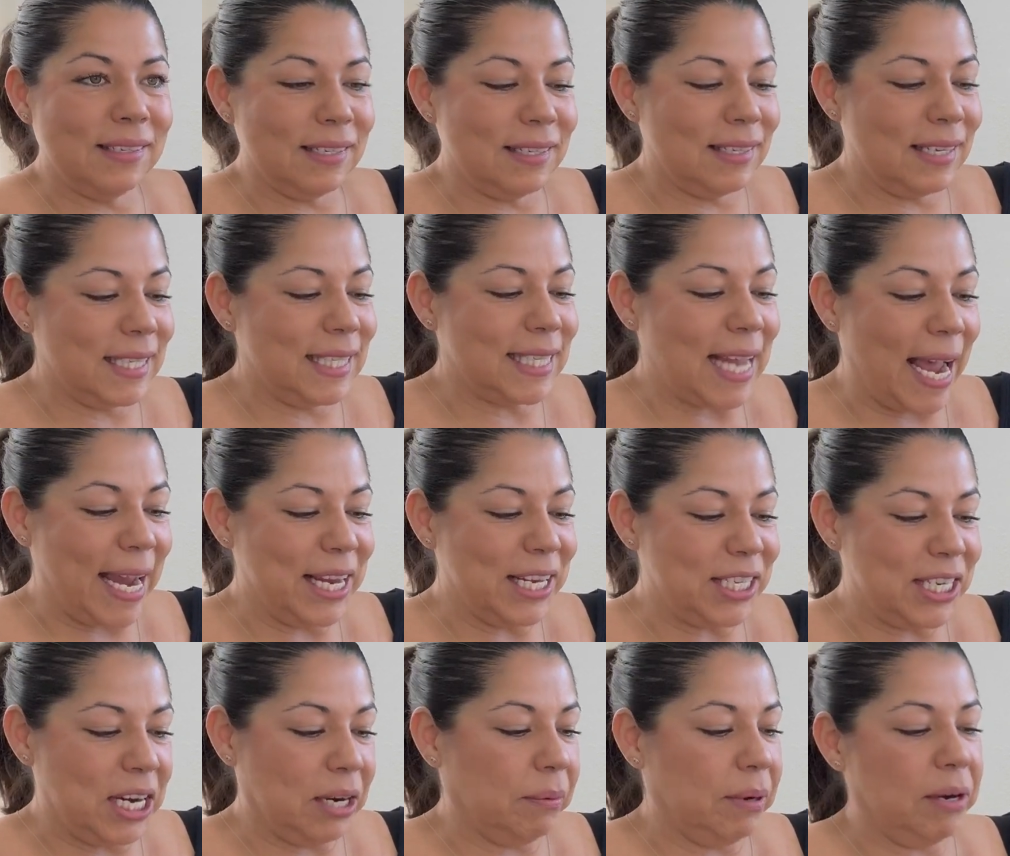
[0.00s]
is the
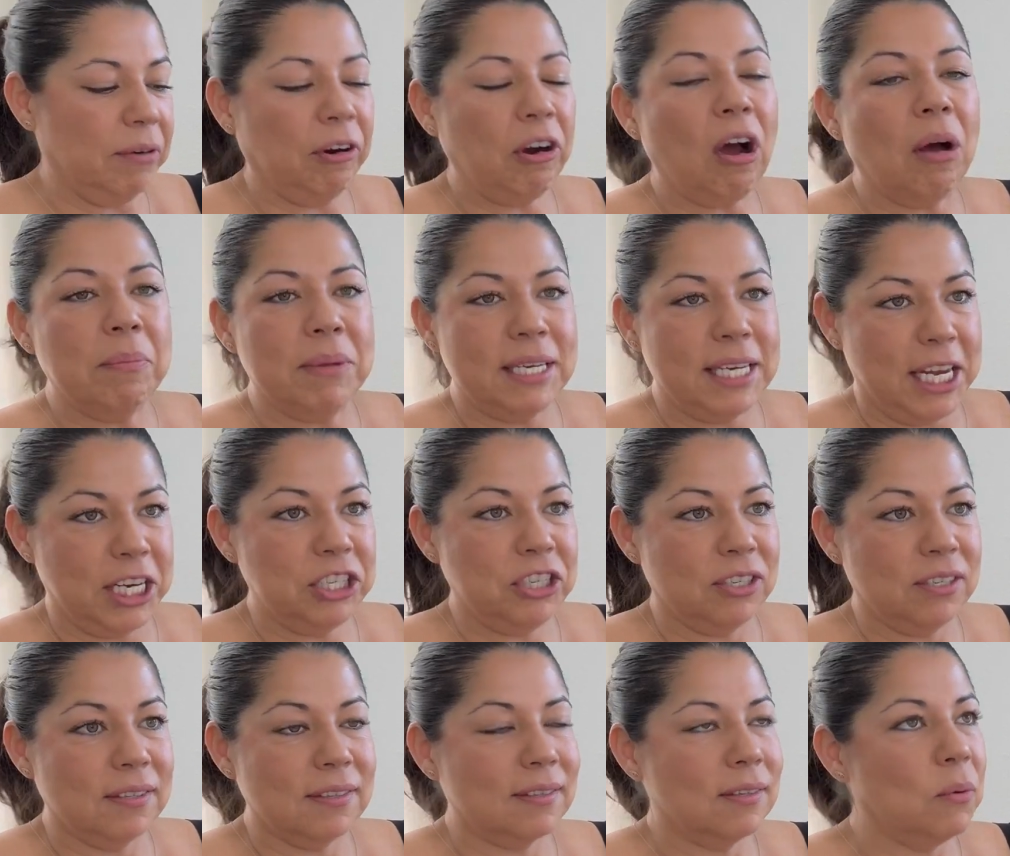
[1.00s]
dietary
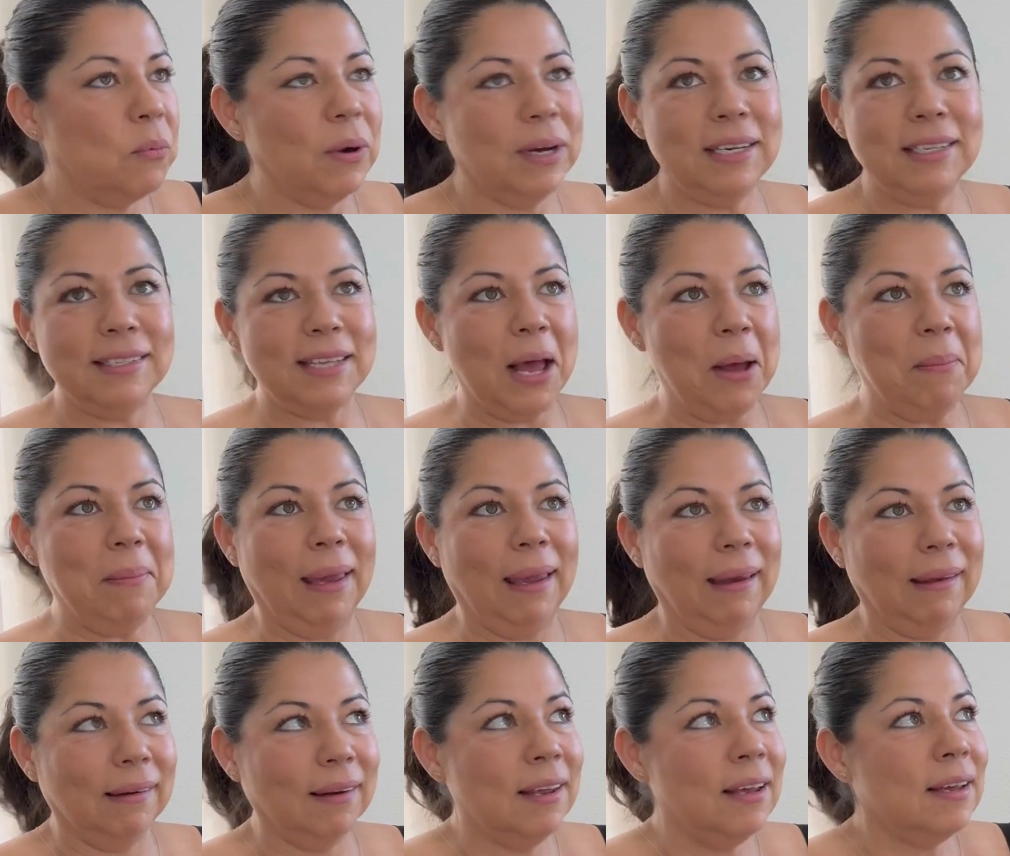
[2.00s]
recommendations. What does that
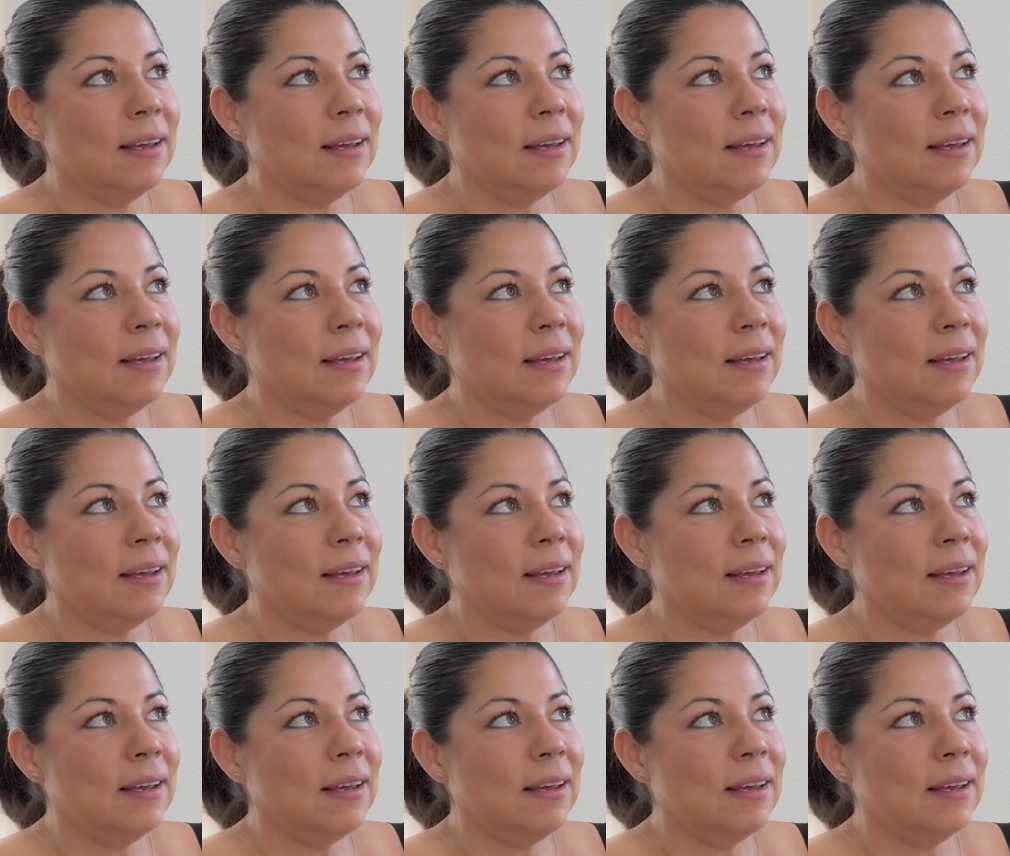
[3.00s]
mean?